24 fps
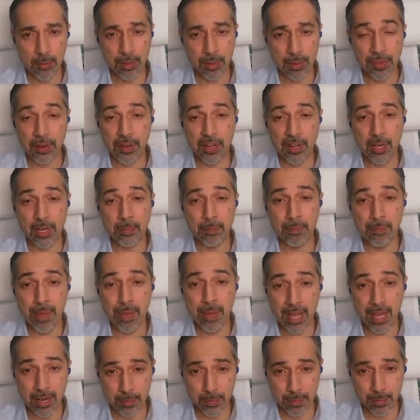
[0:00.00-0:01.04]
but they're in a
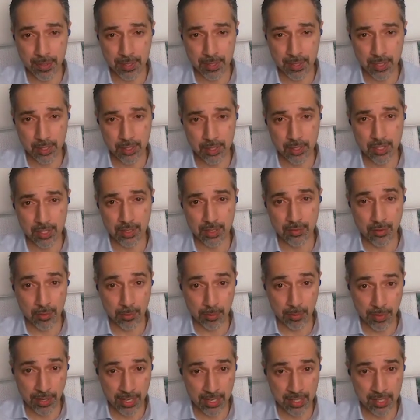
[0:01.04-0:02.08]
better position
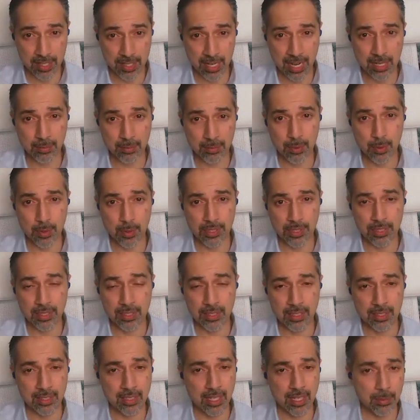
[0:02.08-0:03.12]
from their standpoint
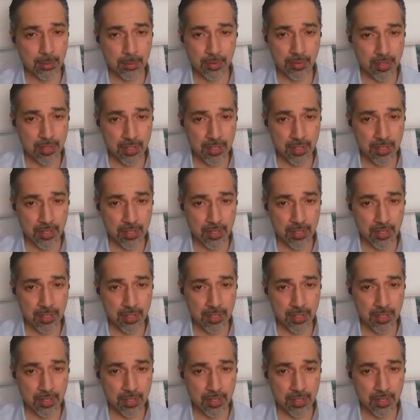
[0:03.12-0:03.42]
and the type